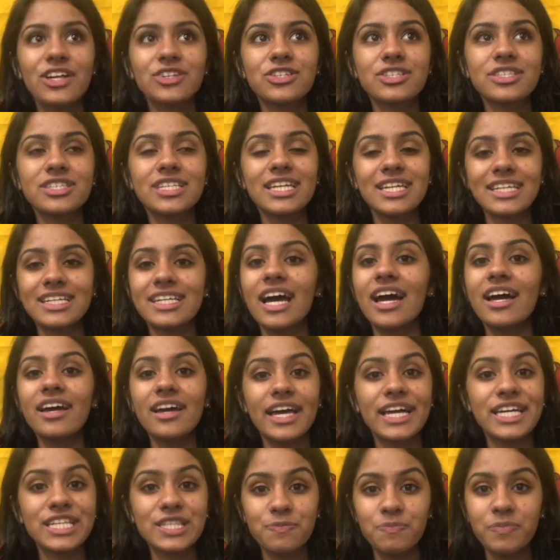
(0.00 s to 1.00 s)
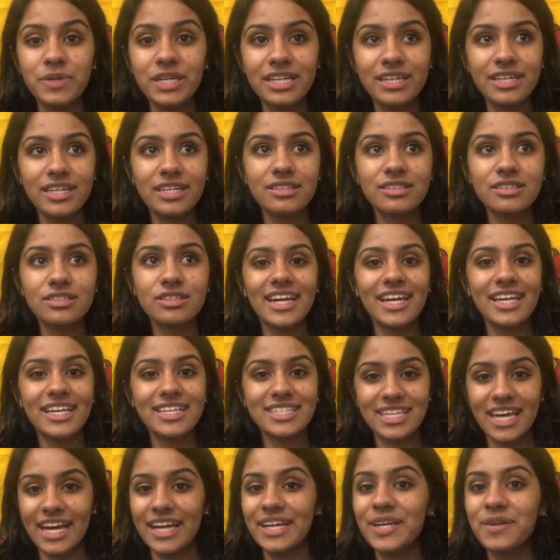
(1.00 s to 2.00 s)
Just the entire experience
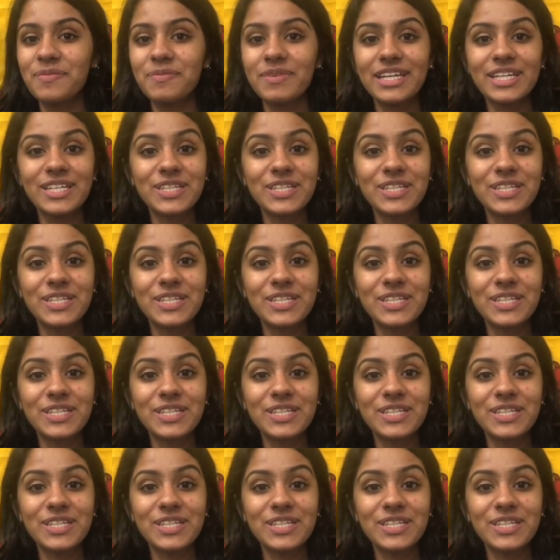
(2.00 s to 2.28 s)
excited me